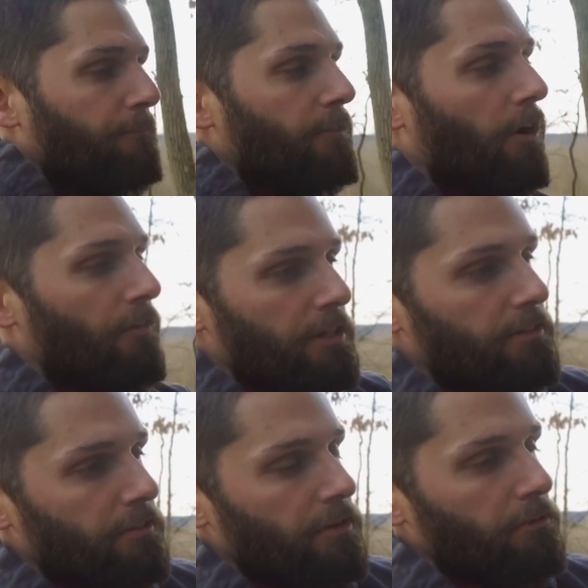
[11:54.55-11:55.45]
on
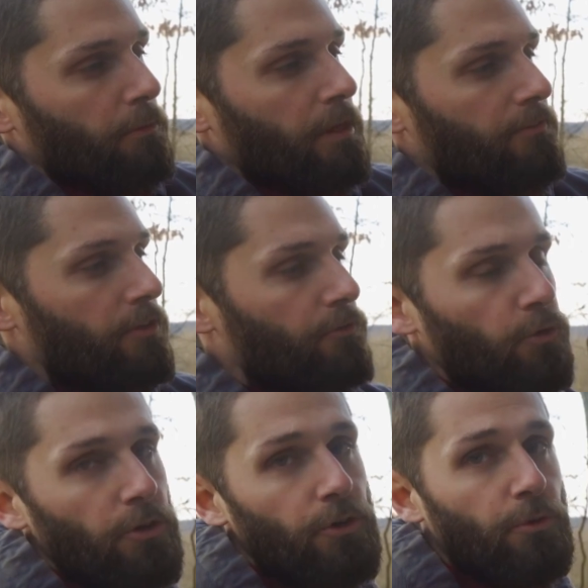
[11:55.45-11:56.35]
these, will give you
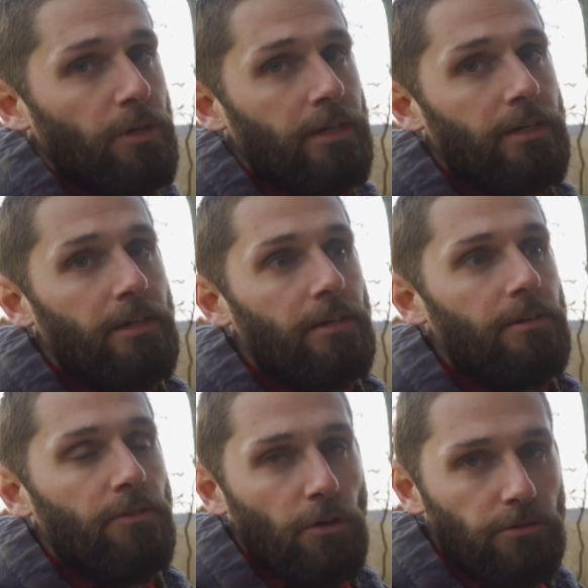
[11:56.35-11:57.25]
420
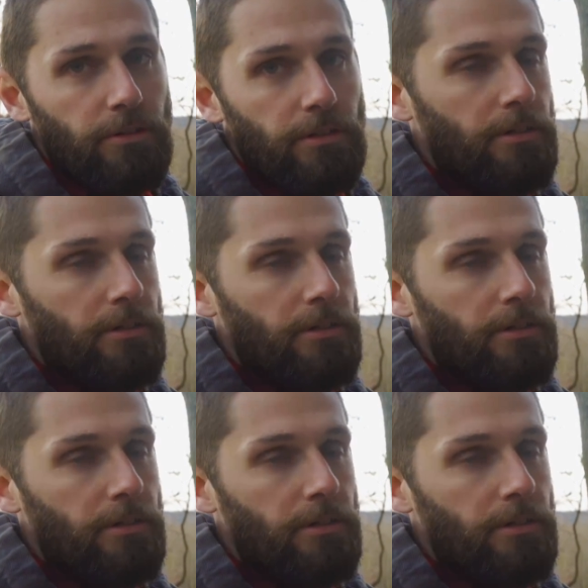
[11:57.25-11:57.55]
volts.